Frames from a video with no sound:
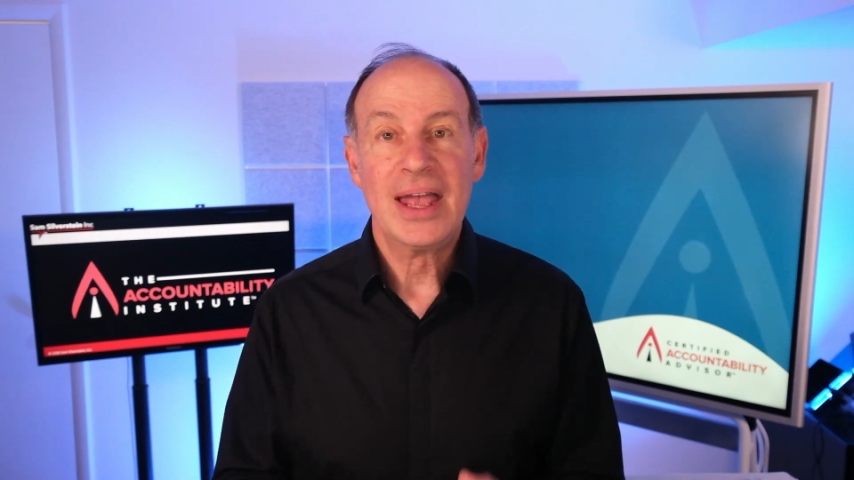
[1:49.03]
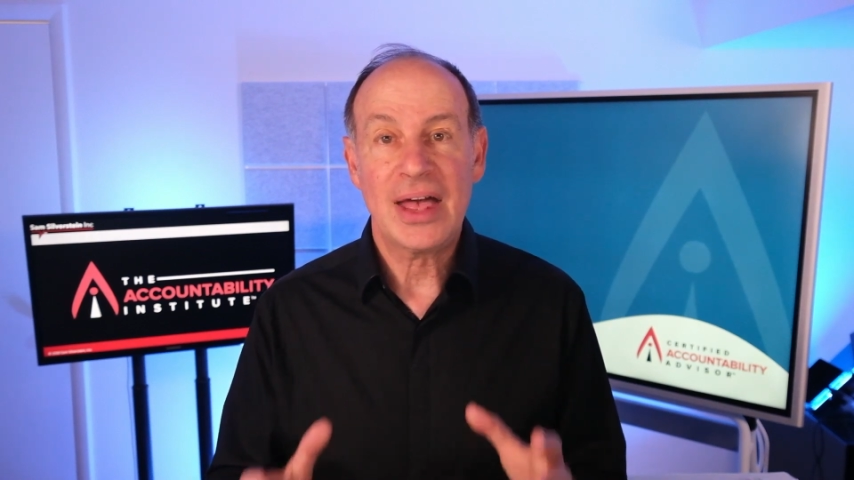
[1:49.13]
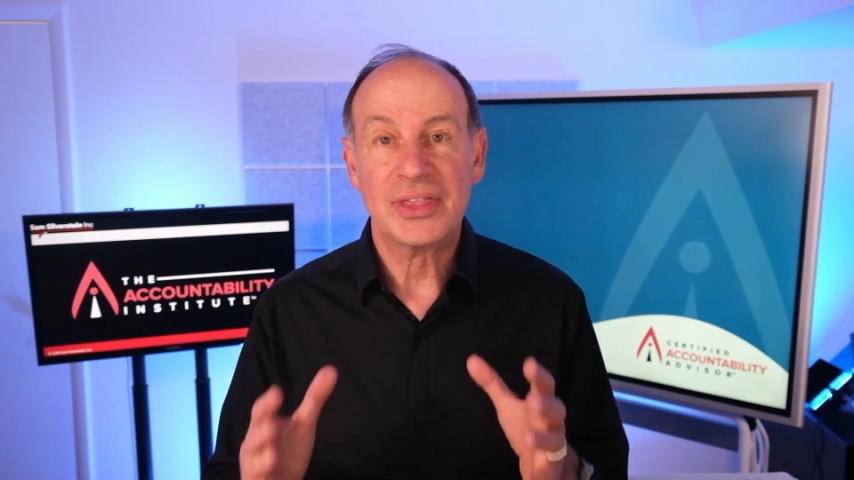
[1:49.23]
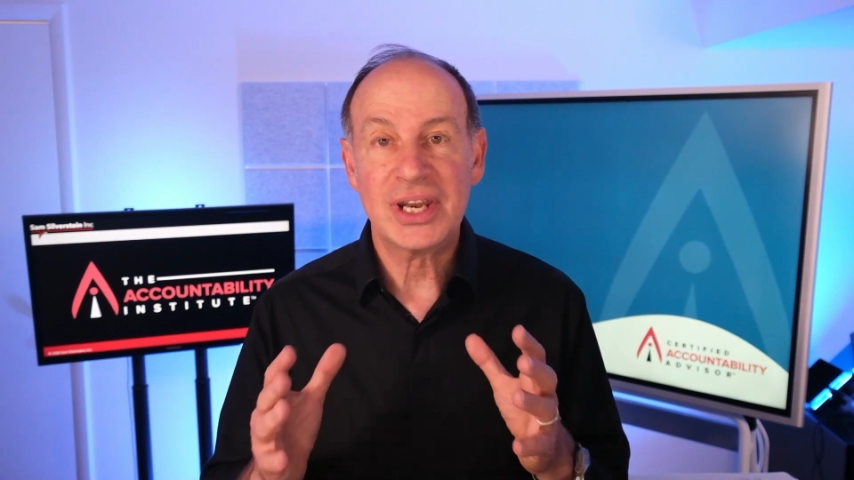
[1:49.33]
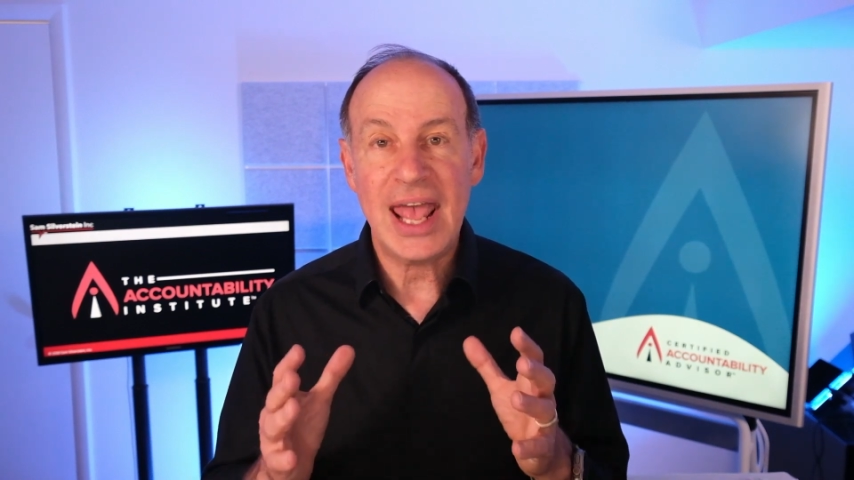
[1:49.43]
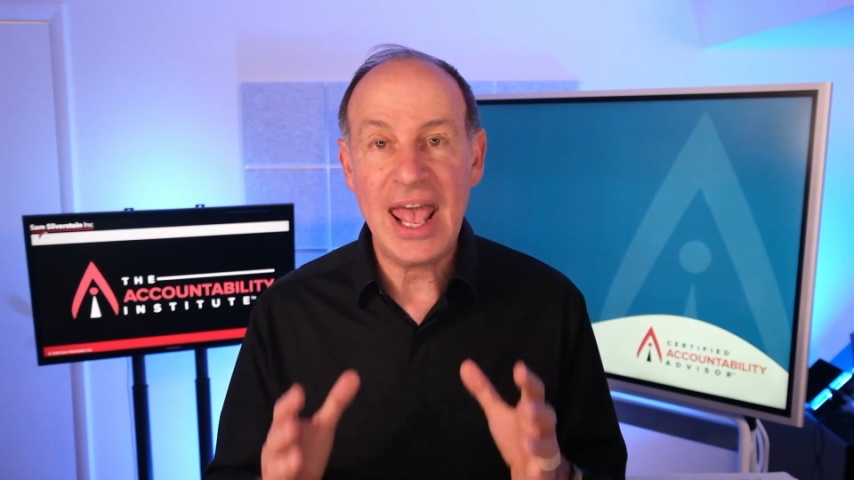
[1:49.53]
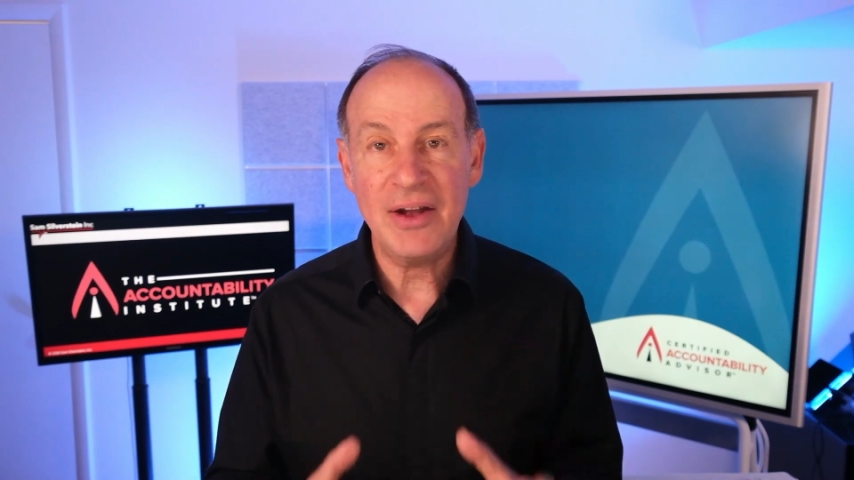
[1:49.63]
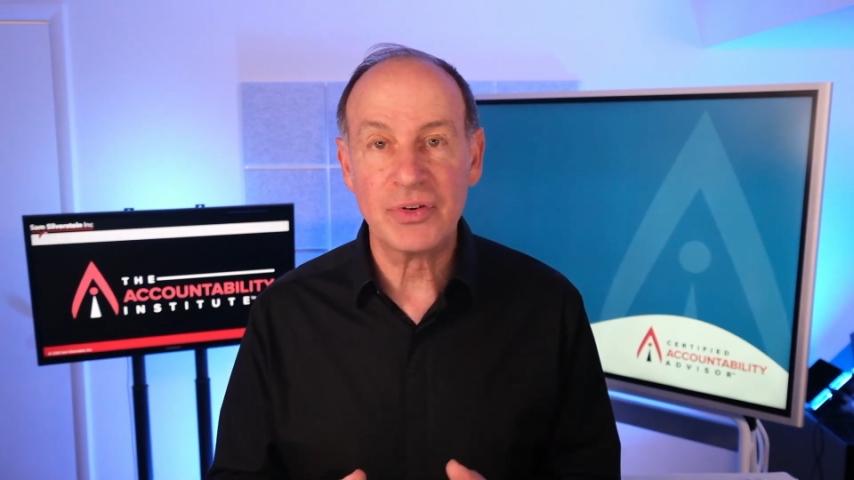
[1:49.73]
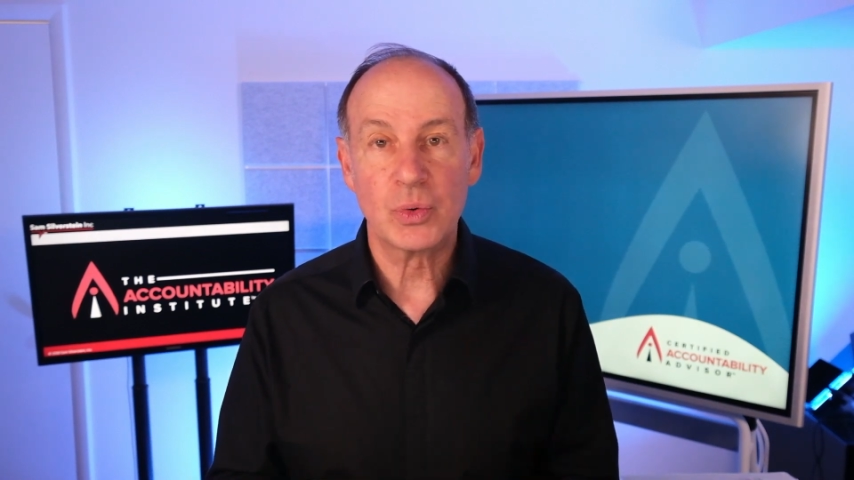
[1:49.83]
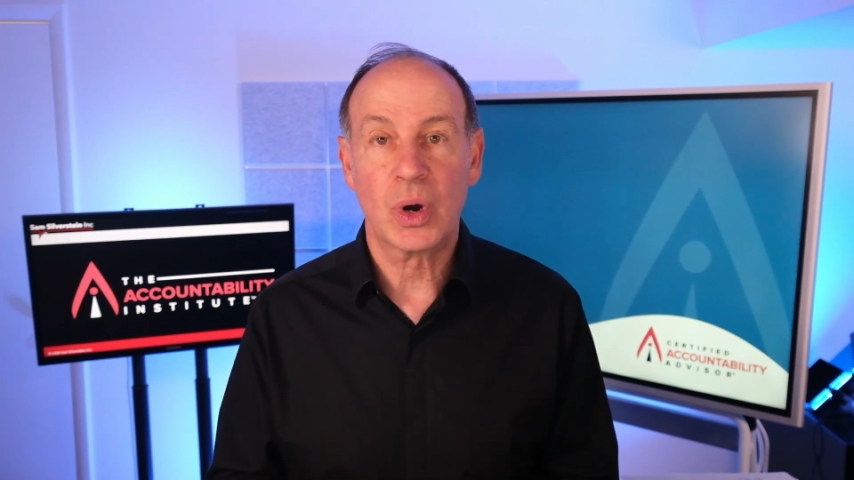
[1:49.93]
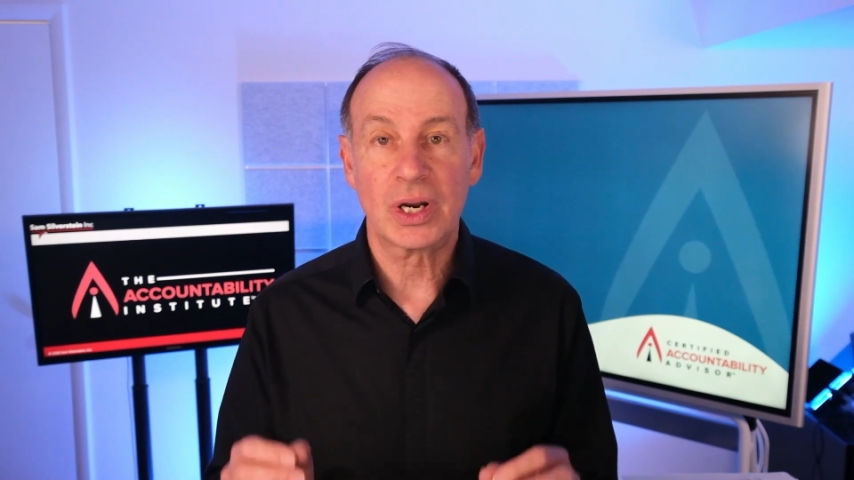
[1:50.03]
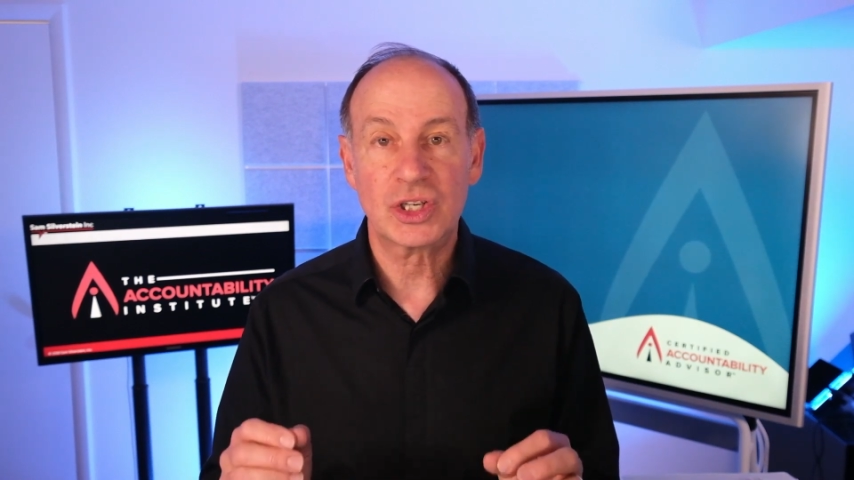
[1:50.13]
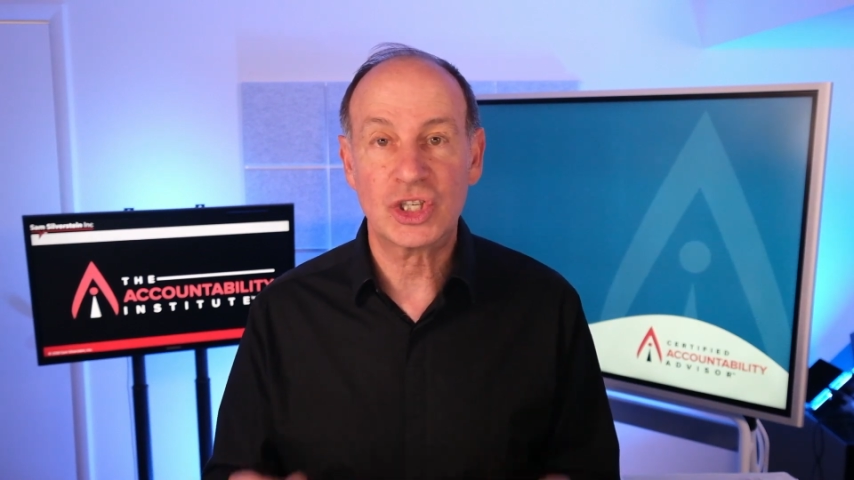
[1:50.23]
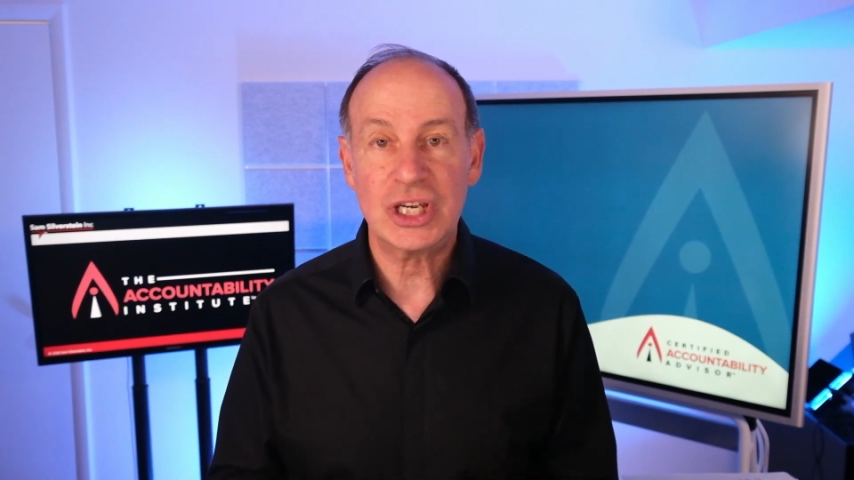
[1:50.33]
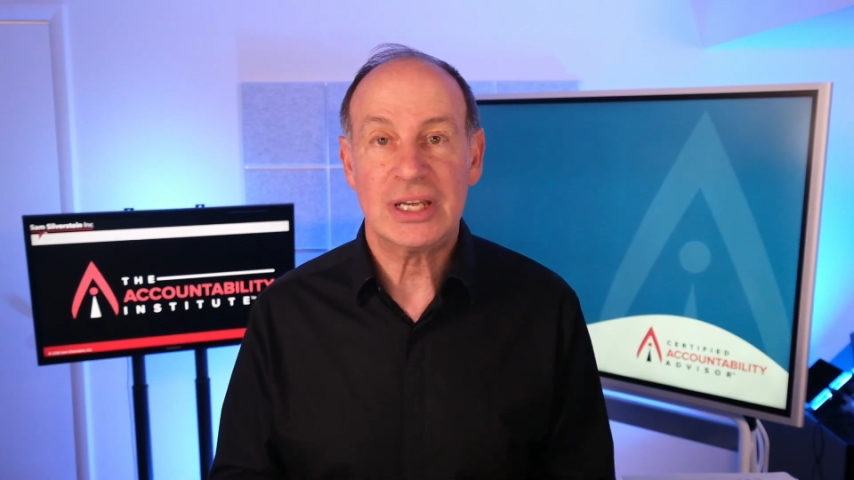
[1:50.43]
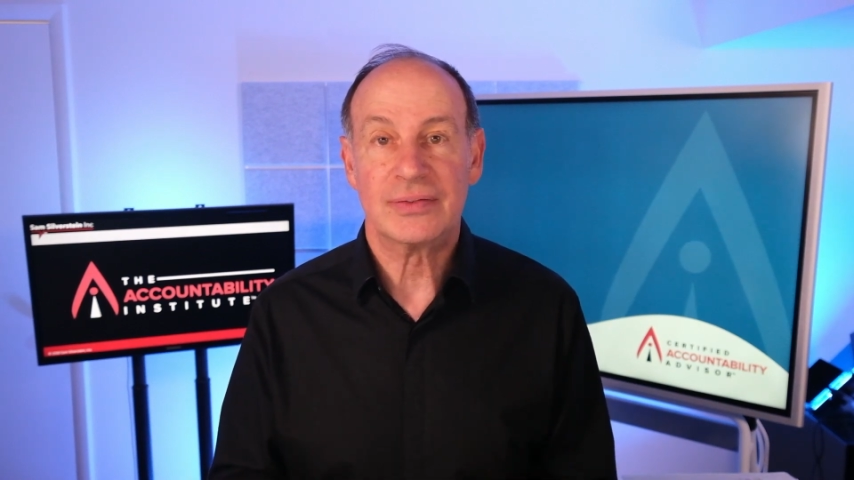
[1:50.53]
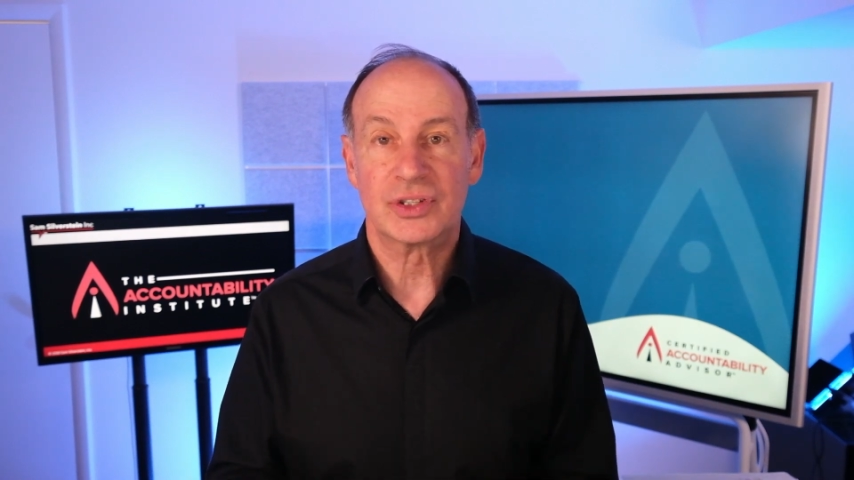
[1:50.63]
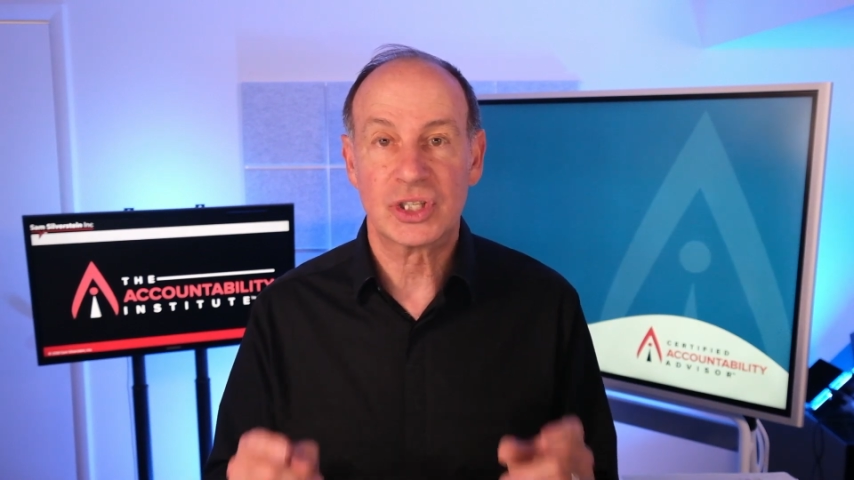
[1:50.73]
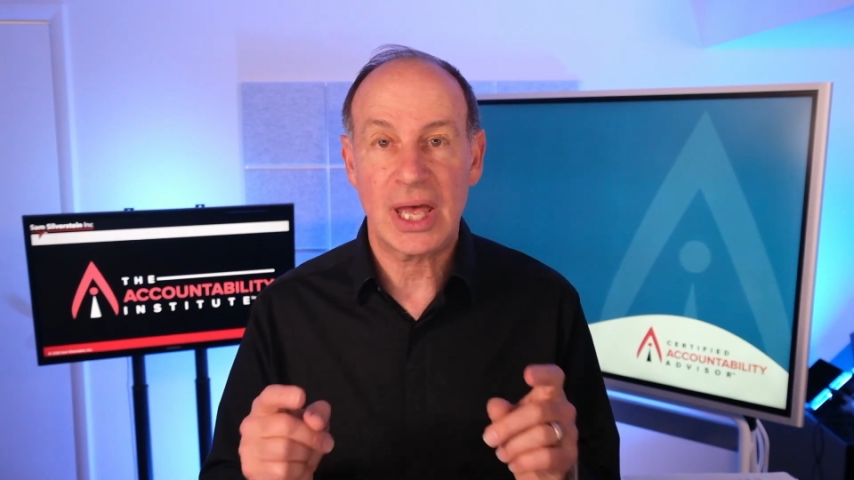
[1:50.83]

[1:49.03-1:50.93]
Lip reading: and then everyone achieves